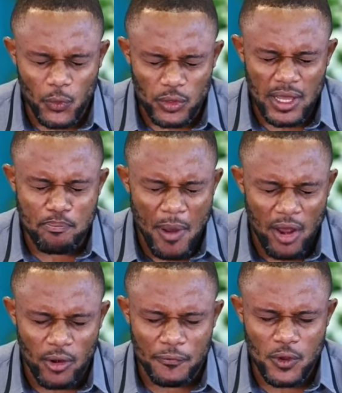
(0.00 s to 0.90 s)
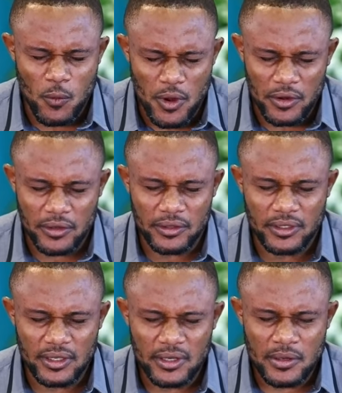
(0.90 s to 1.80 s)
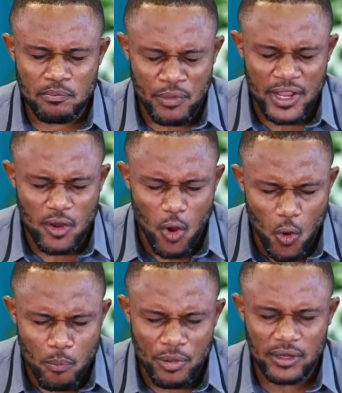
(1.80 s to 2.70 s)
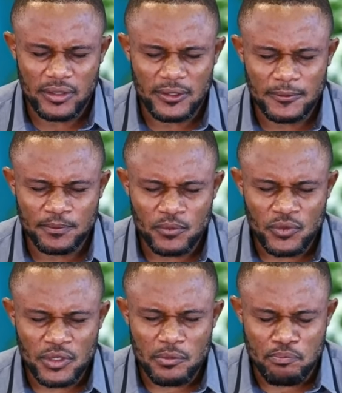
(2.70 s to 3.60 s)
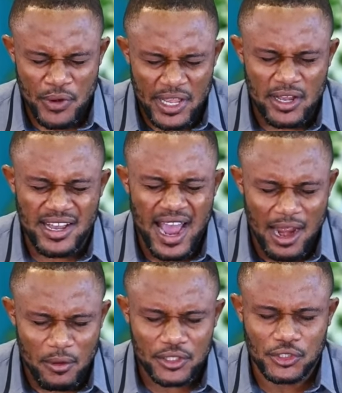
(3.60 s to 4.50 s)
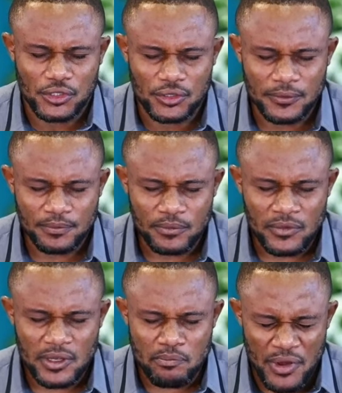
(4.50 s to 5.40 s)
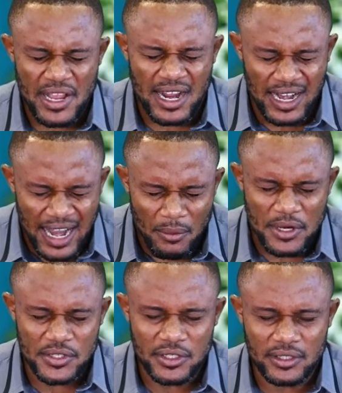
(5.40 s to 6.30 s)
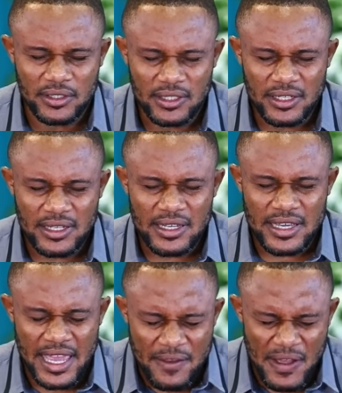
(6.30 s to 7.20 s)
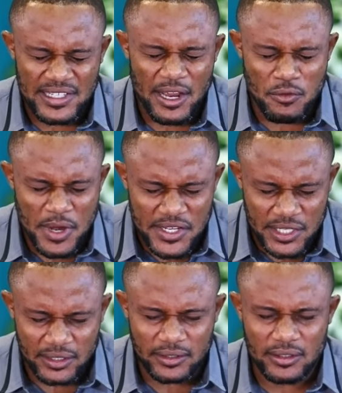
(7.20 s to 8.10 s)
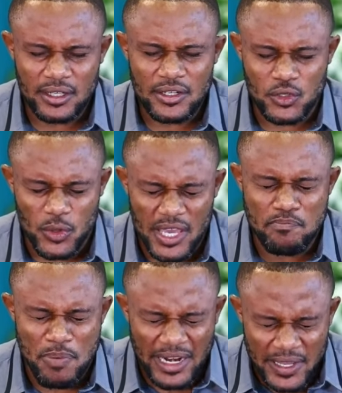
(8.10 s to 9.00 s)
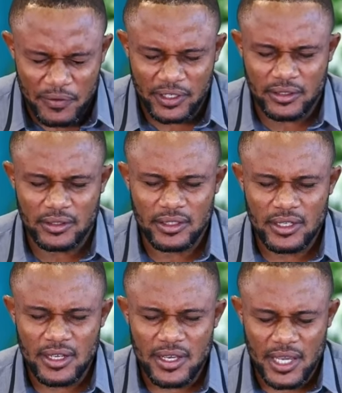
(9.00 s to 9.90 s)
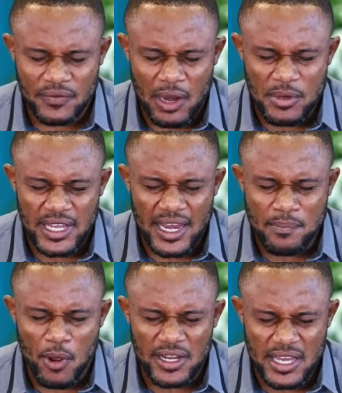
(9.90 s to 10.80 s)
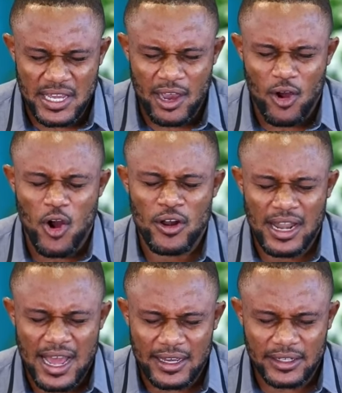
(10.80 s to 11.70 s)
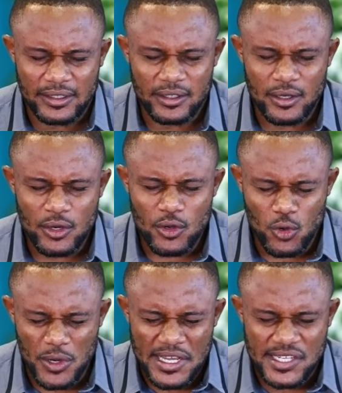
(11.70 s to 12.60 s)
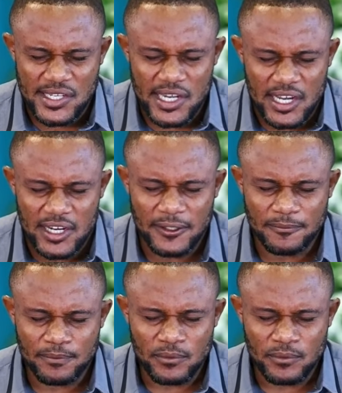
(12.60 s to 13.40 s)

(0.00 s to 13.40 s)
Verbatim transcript: through the power of your word, bring hope, bring courage, bring clarity. Give us a reason to keep believing. If there is anybody here or online who is sick